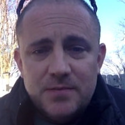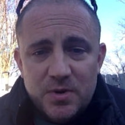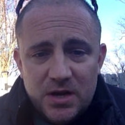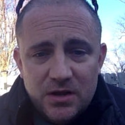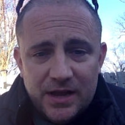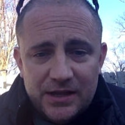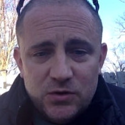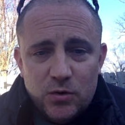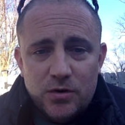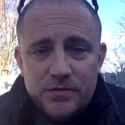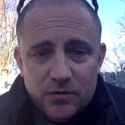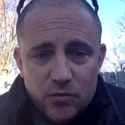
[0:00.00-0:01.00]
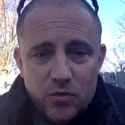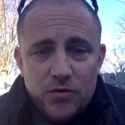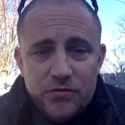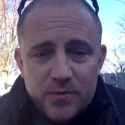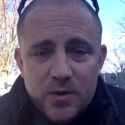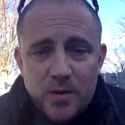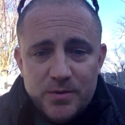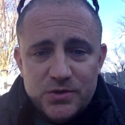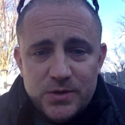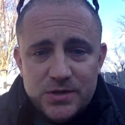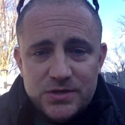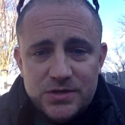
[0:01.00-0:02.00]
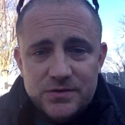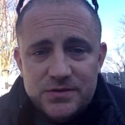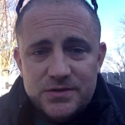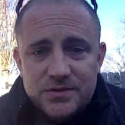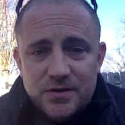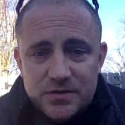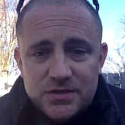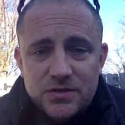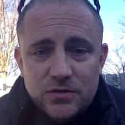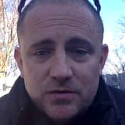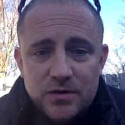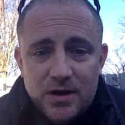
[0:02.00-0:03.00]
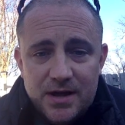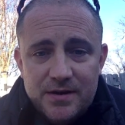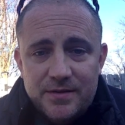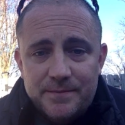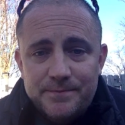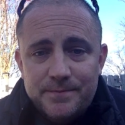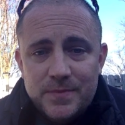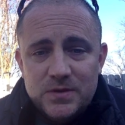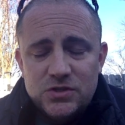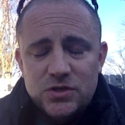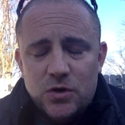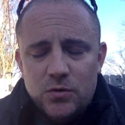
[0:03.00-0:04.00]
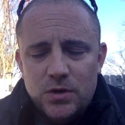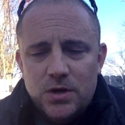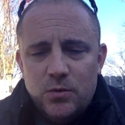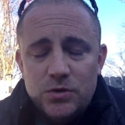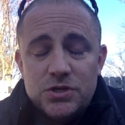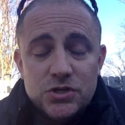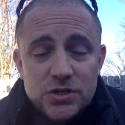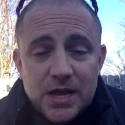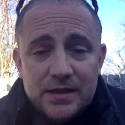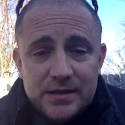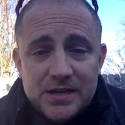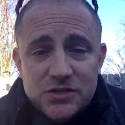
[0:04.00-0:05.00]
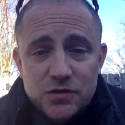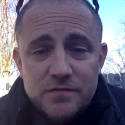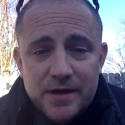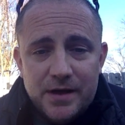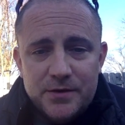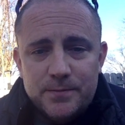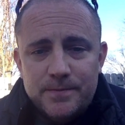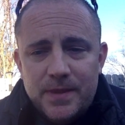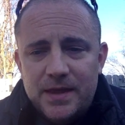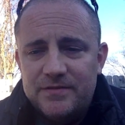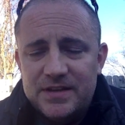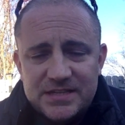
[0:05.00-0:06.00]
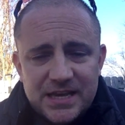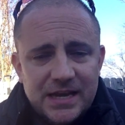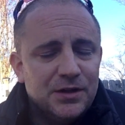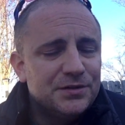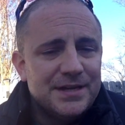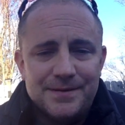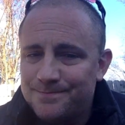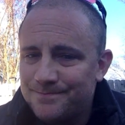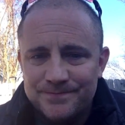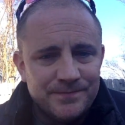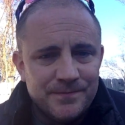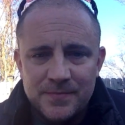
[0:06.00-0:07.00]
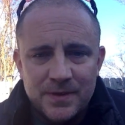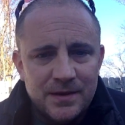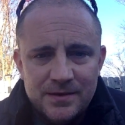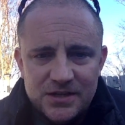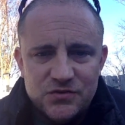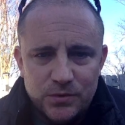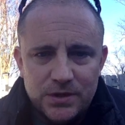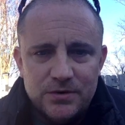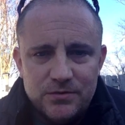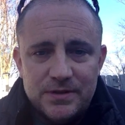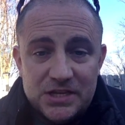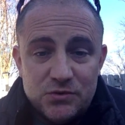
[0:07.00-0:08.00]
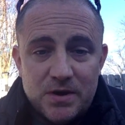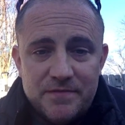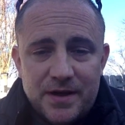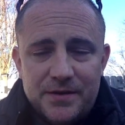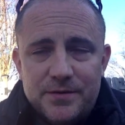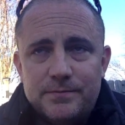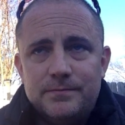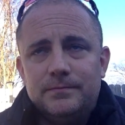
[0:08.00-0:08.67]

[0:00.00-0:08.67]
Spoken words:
Miguel Andujar. They're all 3 arbitration years are still ahead of them. So, which is, that's good value. And if they stay healthy, that's really great. That's great value.